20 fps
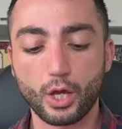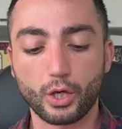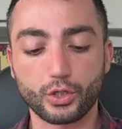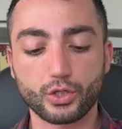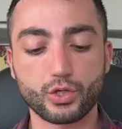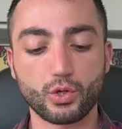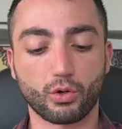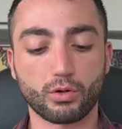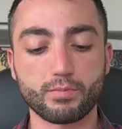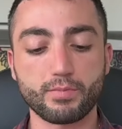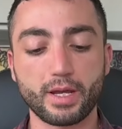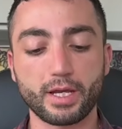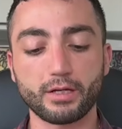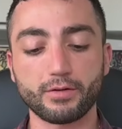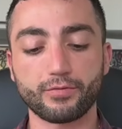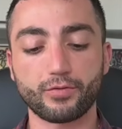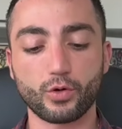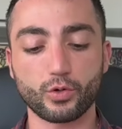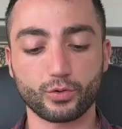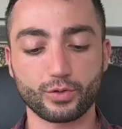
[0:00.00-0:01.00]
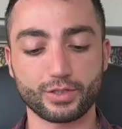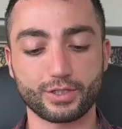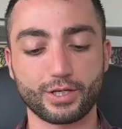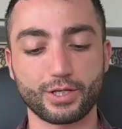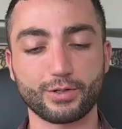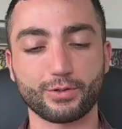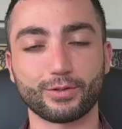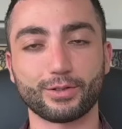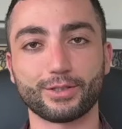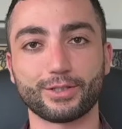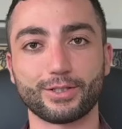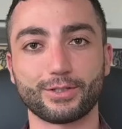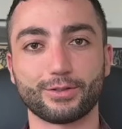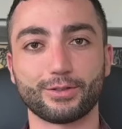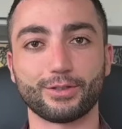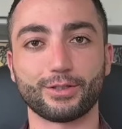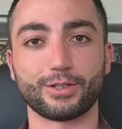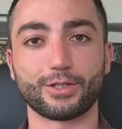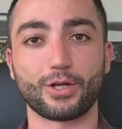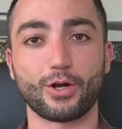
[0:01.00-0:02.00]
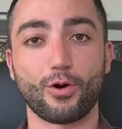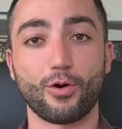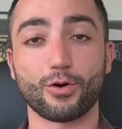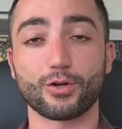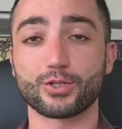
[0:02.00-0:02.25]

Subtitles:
Your main focus here, dear Leo,